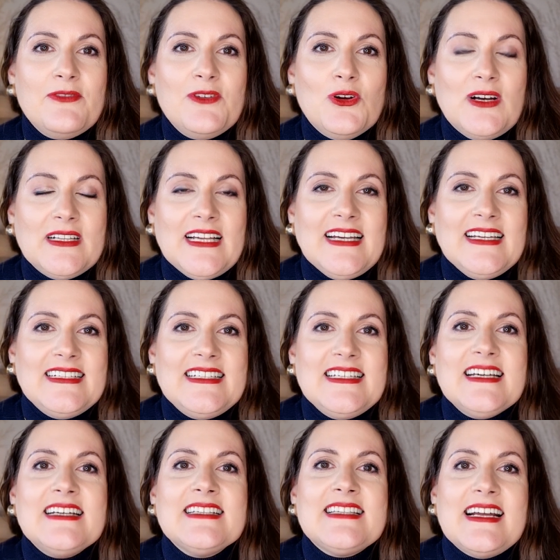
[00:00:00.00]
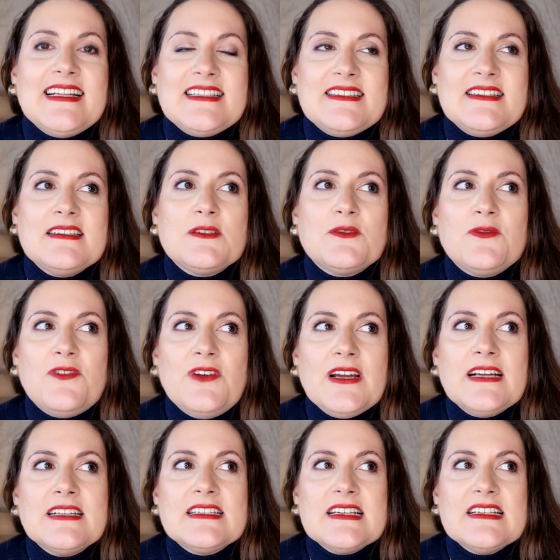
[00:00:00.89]
you an idea that this
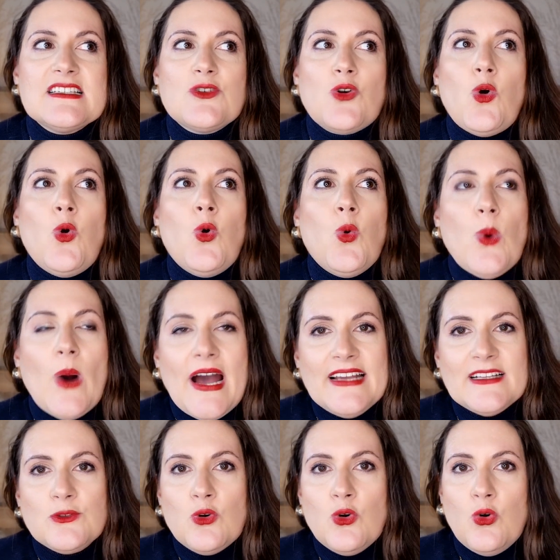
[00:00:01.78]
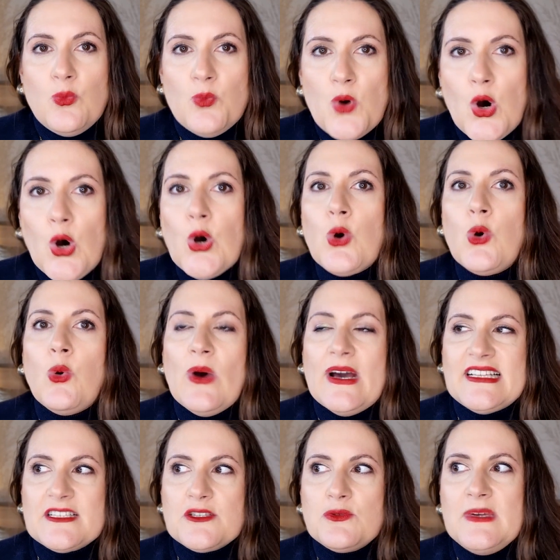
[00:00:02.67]
fragrance is quite gourmand,
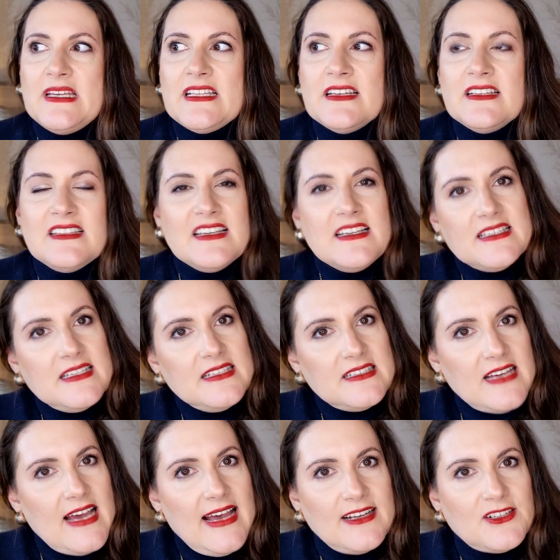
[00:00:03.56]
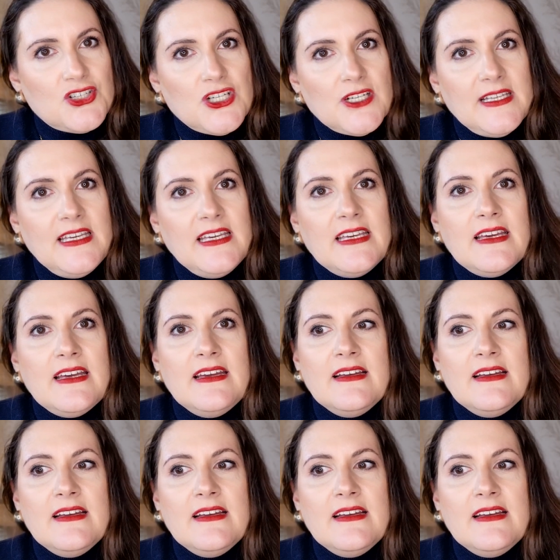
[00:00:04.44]
quite sweet. It isn't actually.